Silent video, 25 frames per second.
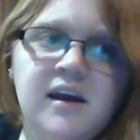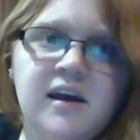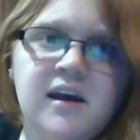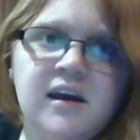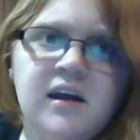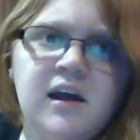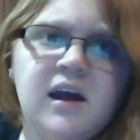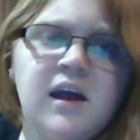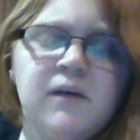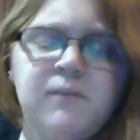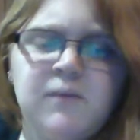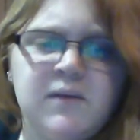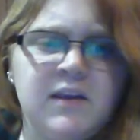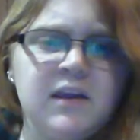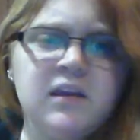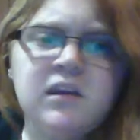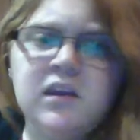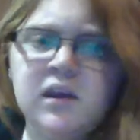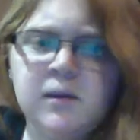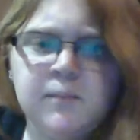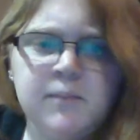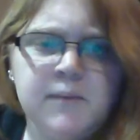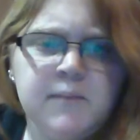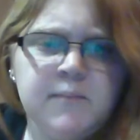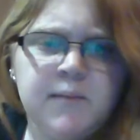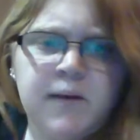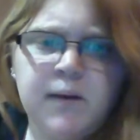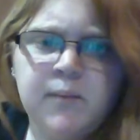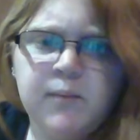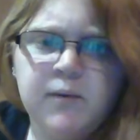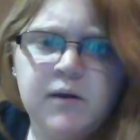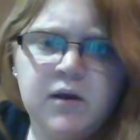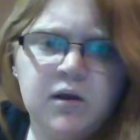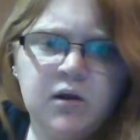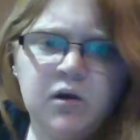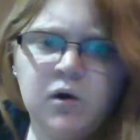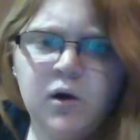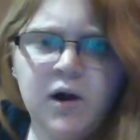like if it's a sleeping baby,
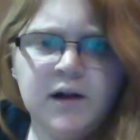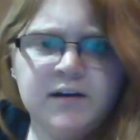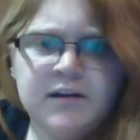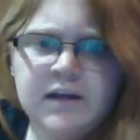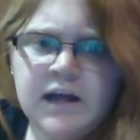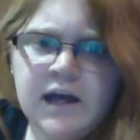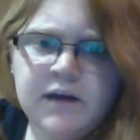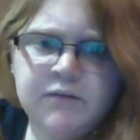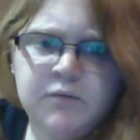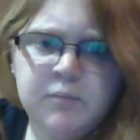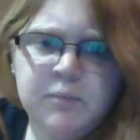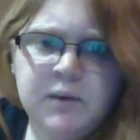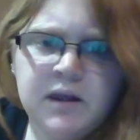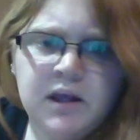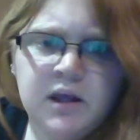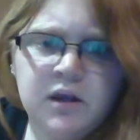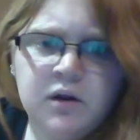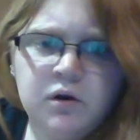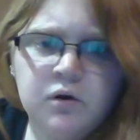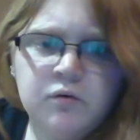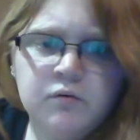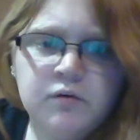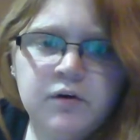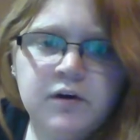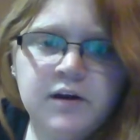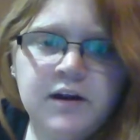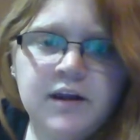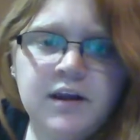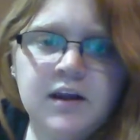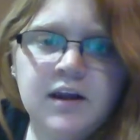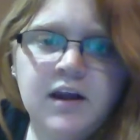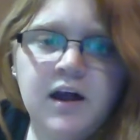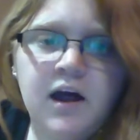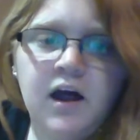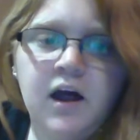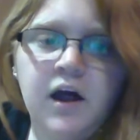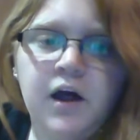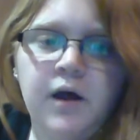you don't have to have a blanket over it,
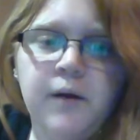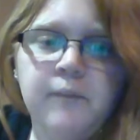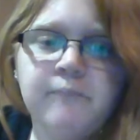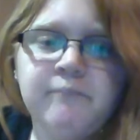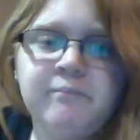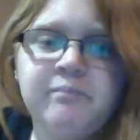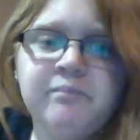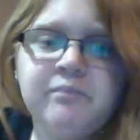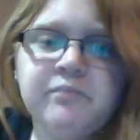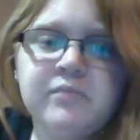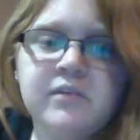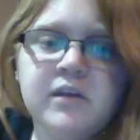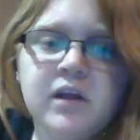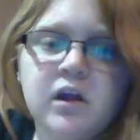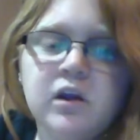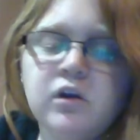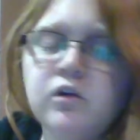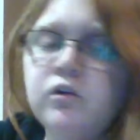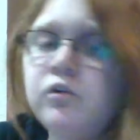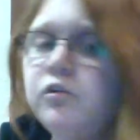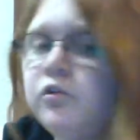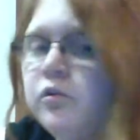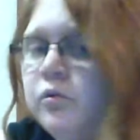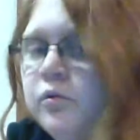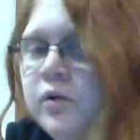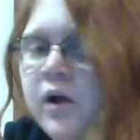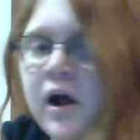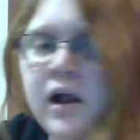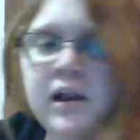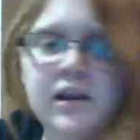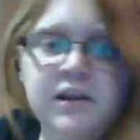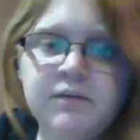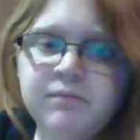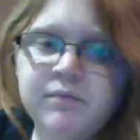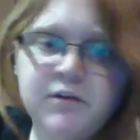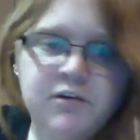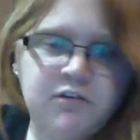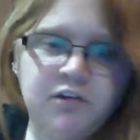do not
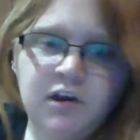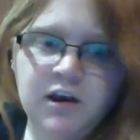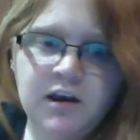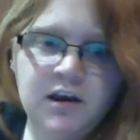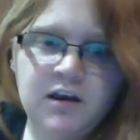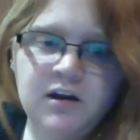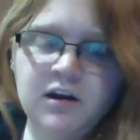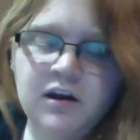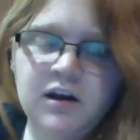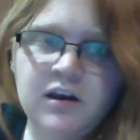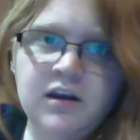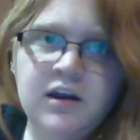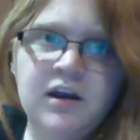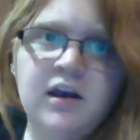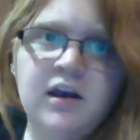leave their jacket on,